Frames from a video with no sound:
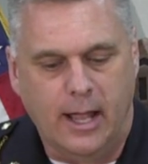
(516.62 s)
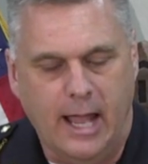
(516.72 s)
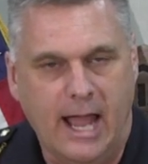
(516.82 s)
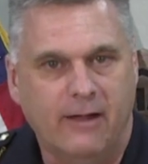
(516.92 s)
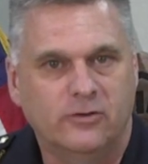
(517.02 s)

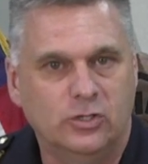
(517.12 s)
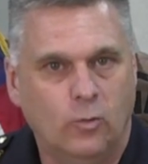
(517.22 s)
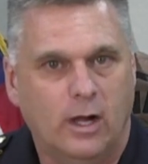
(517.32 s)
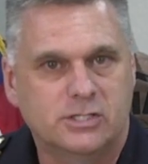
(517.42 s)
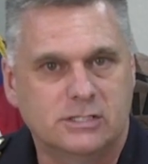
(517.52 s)
after you
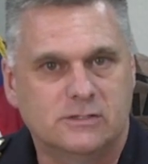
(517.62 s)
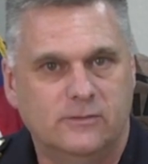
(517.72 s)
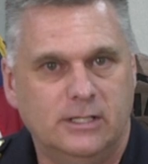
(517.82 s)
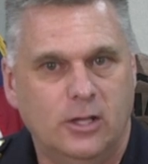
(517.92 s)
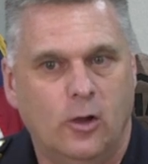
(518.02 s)
watch this
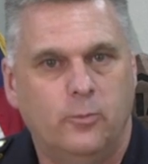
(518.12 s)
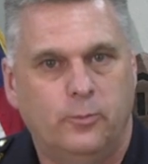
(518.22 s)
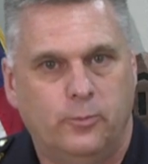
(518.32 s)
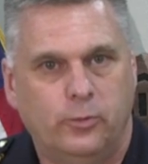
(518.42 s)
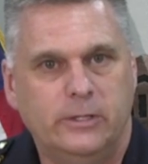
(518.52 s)
video,
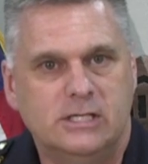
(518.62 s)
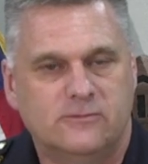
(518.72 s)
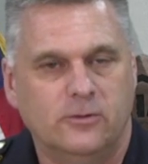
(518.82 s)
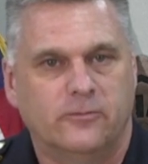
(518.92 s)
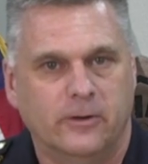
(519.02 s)
please
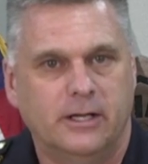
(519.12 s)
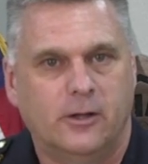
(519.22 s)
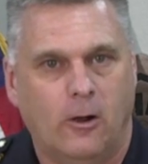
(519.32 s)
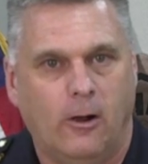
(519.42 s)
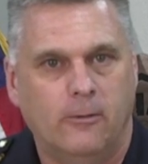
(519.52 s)
feel free to
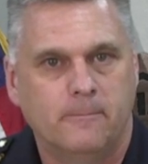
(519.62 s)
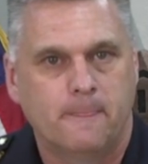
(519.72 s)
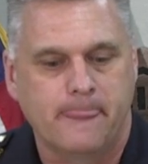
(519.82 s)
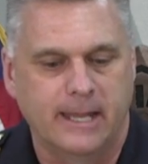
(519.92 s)
call.